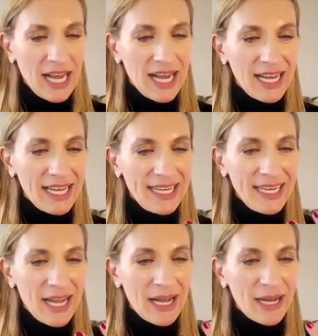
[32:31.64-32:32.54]

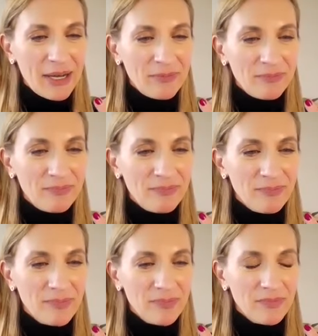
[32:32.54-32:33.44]
I um,
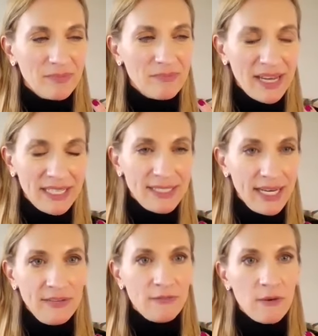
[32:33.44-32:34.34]

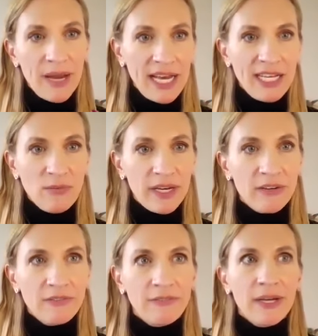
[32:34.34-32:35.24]
meditate from
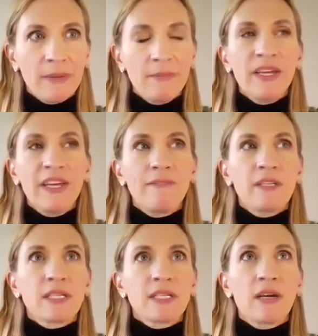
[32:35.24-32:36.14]
anywhere from if it's